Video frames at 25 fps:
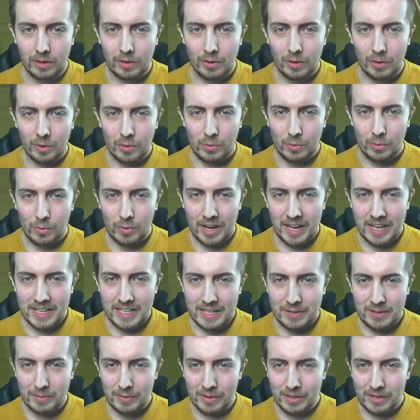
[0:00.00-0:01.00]
Oh, Eddie
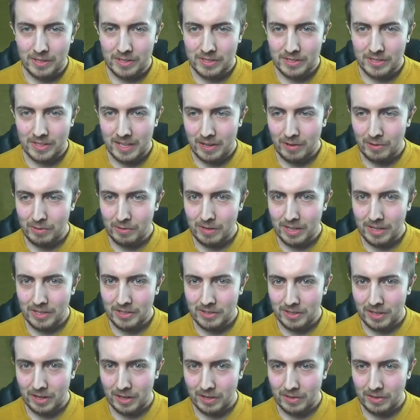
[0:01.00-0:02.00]
with the skill. Let's
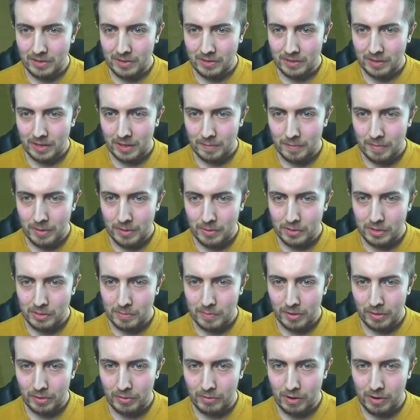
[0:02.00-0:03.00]
go. Emil
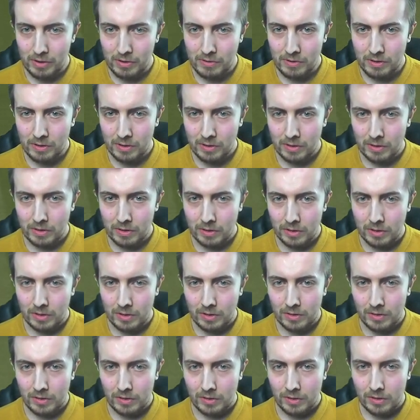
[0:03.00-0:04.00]
Smith Rowe.
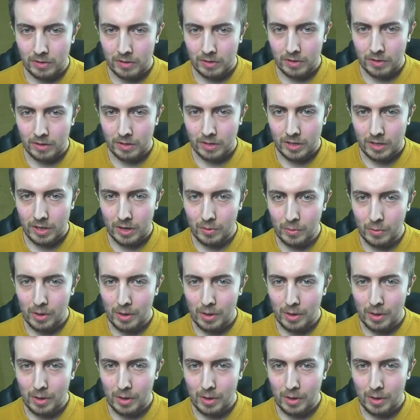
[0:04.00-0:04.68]
Yo.